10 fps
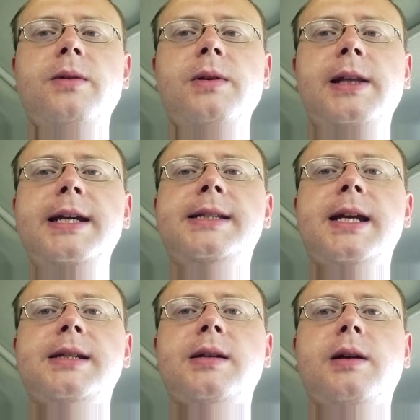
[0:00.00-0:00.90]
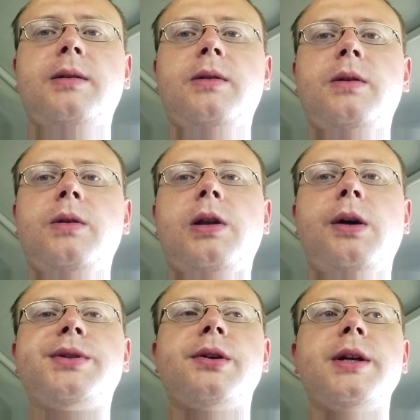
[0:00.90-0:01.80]
leads us
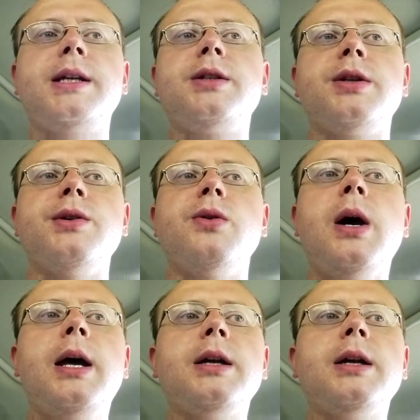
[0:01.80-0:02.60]
closer into